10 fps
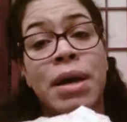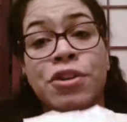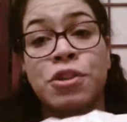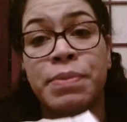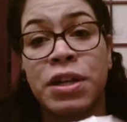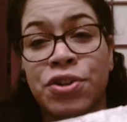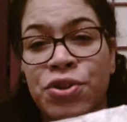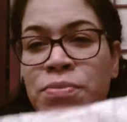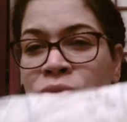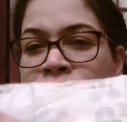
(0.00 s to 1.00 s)
Mickey Mouse,
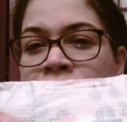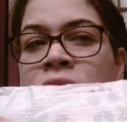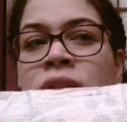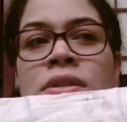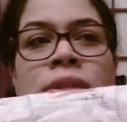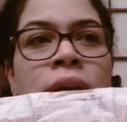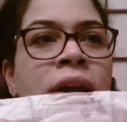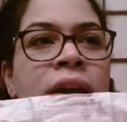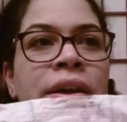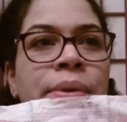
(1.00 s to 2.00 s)
but in
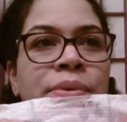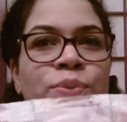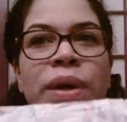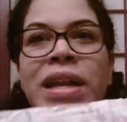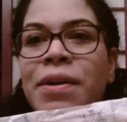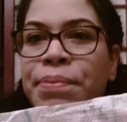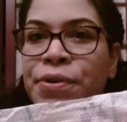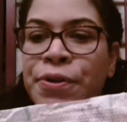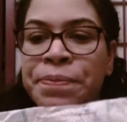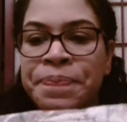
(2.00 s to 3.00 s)
newborns, it was
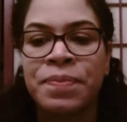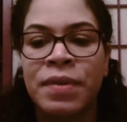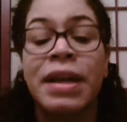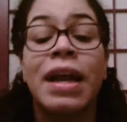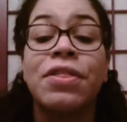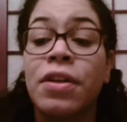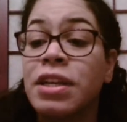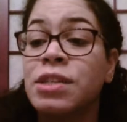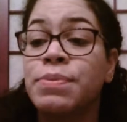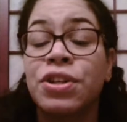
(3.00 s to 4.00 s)
Winnie the Pooh. And
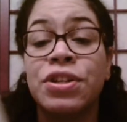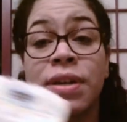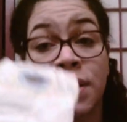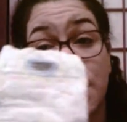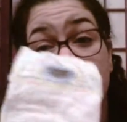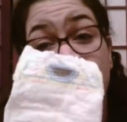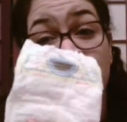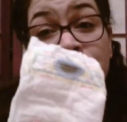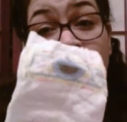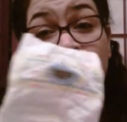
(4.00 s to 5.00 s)
I thought these were cute because they
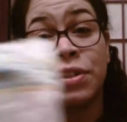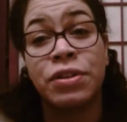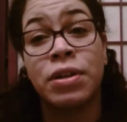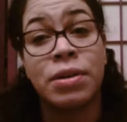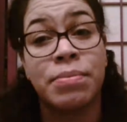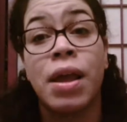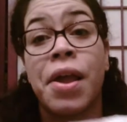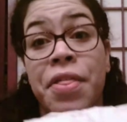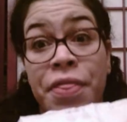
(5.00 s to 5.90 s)
had Sesame Street on them.